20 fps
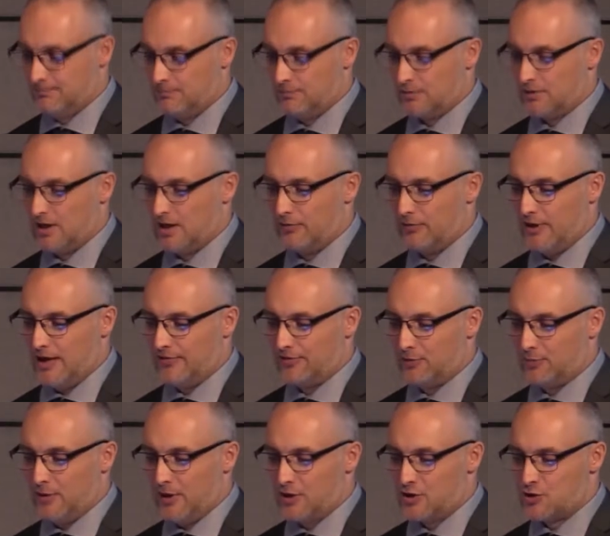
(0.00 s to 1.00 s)
Recovery
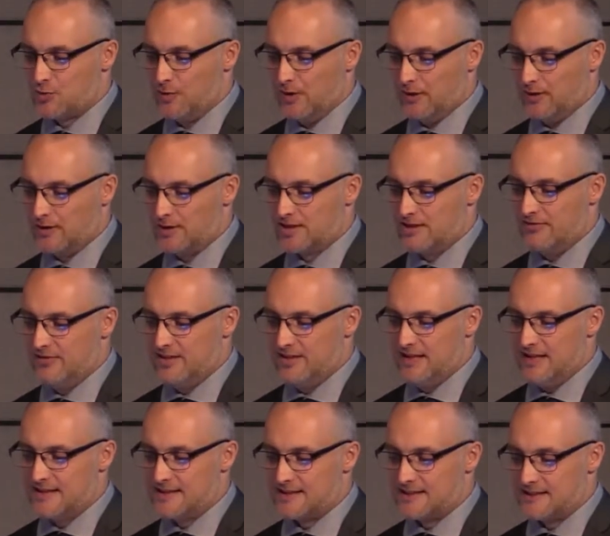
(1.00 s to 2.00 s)
after punishment, because the
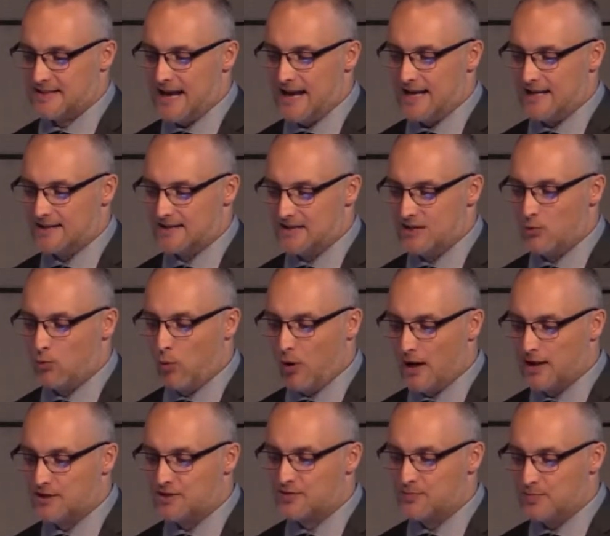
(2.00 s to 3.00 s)
vignette says he
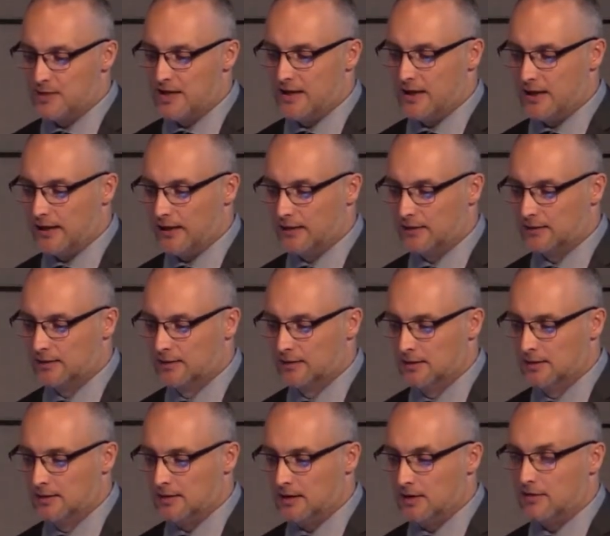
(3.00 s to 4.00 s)
was being
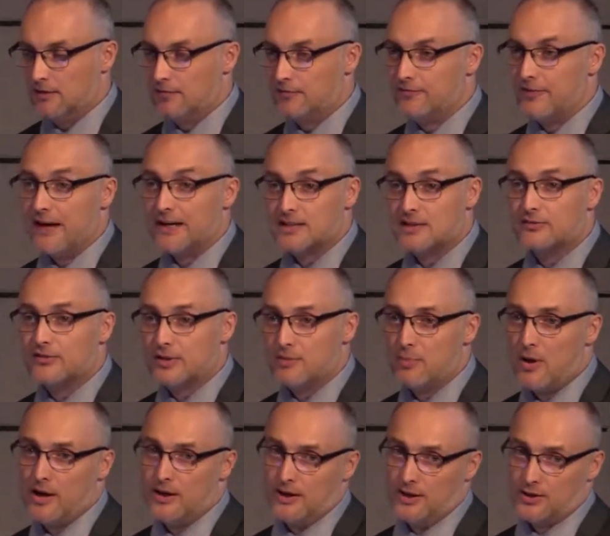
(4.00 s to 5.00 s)
effectively
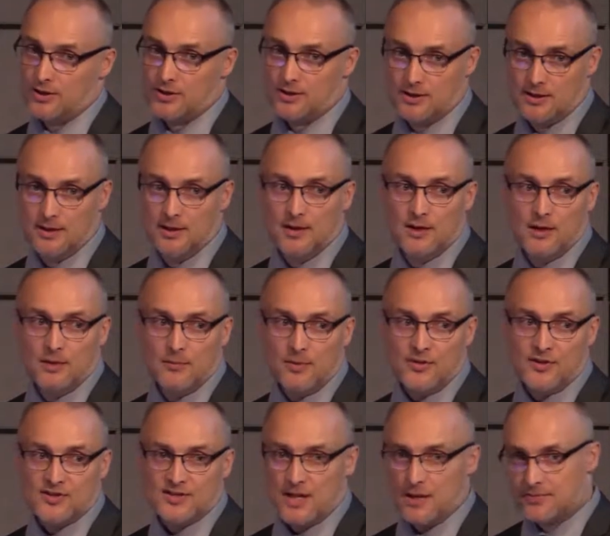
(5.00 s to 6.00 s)
punished,
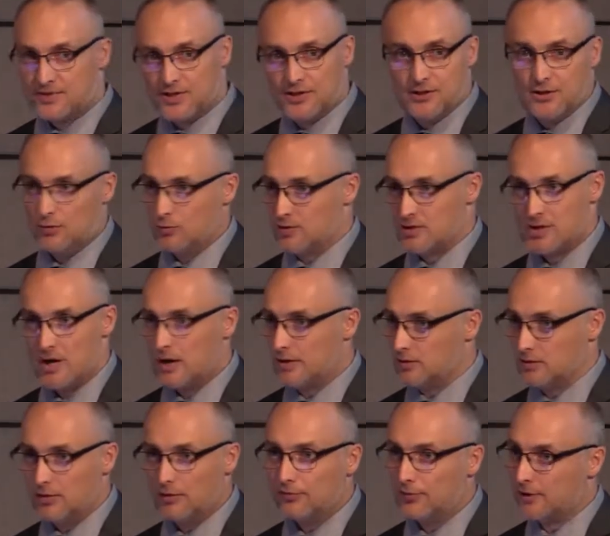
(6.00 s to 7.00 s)
but the substitute was not
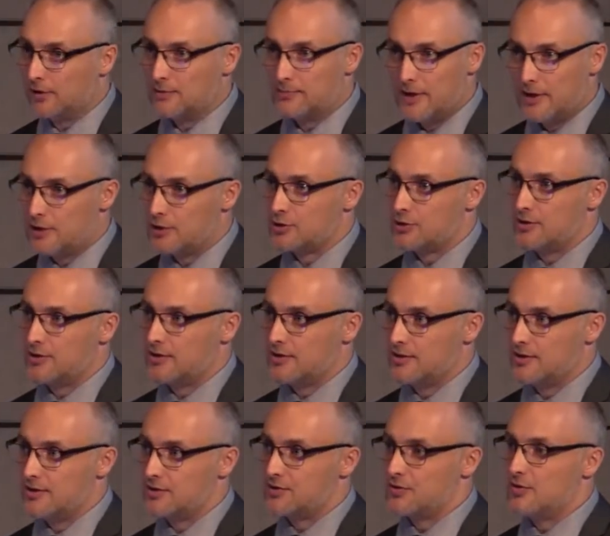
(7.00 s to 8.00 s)
delivering the punisher,
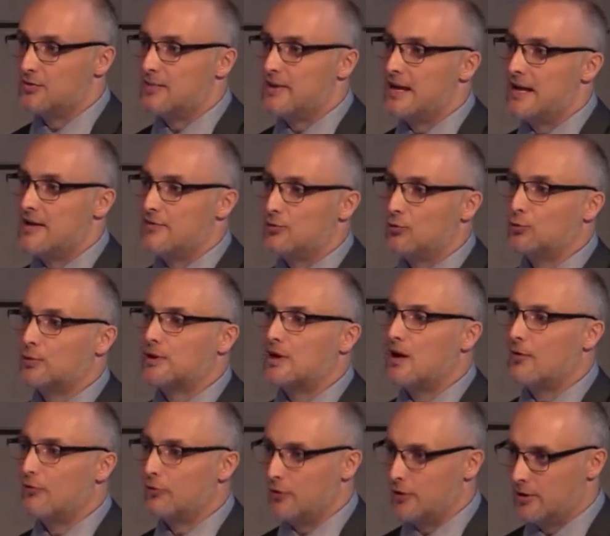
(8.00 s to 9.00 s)
and so the behavior
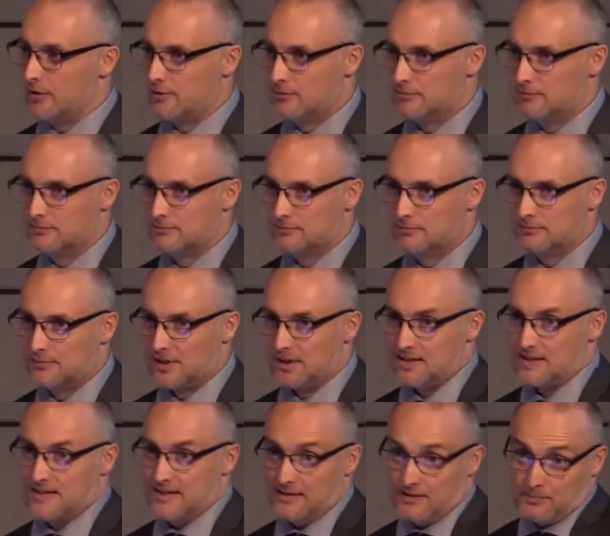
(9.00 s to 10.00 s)
recovered
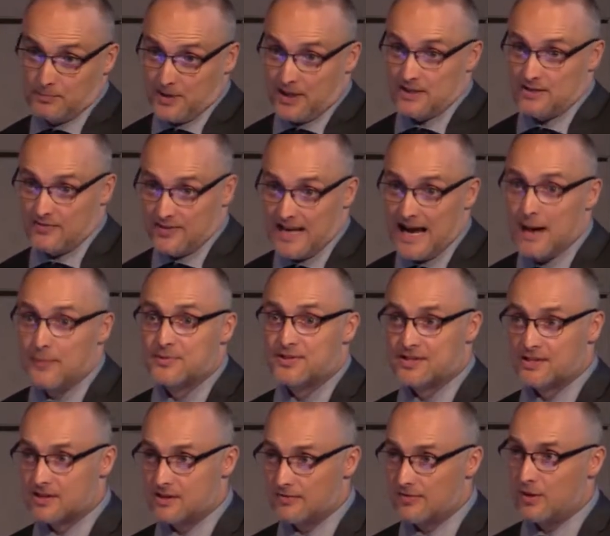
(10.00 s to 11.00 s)
because of the
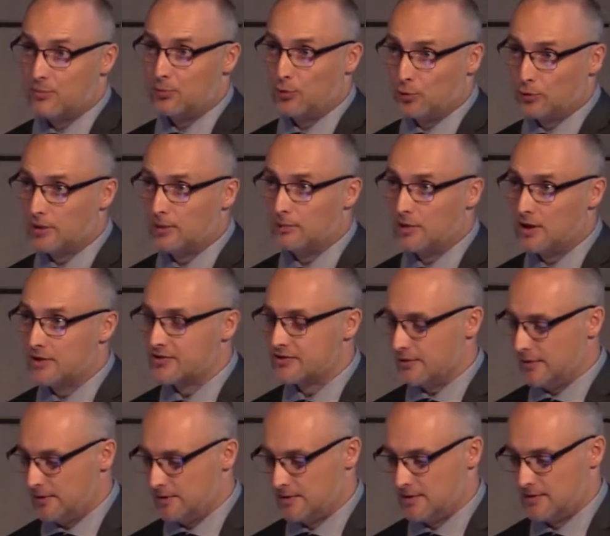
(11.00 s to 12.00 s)
absence of that program
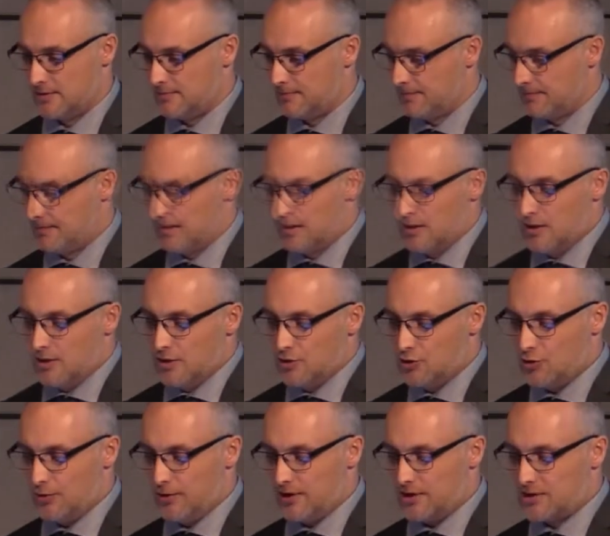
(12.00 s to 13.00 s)
consequence.
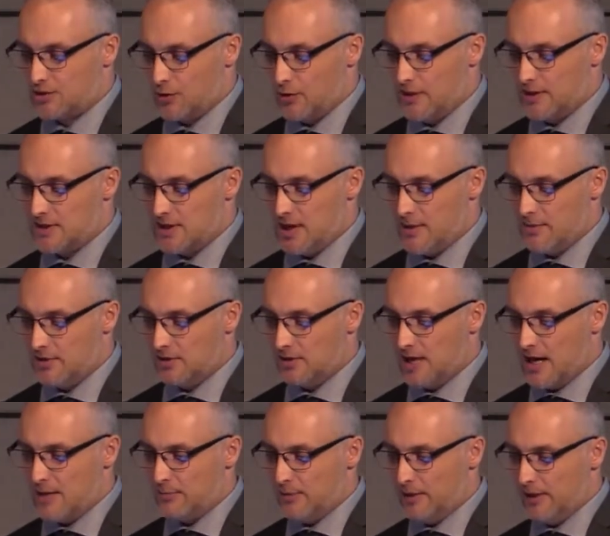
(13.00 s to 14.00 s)
During story time in the
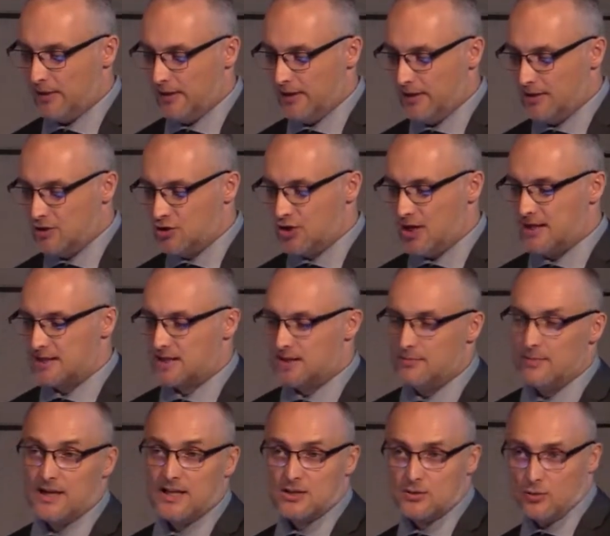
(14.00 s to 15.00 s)
library, Jason
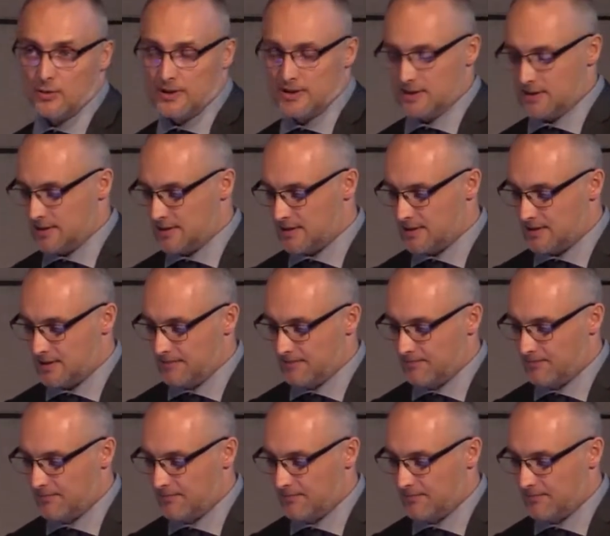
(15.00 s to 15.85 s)
makes noises.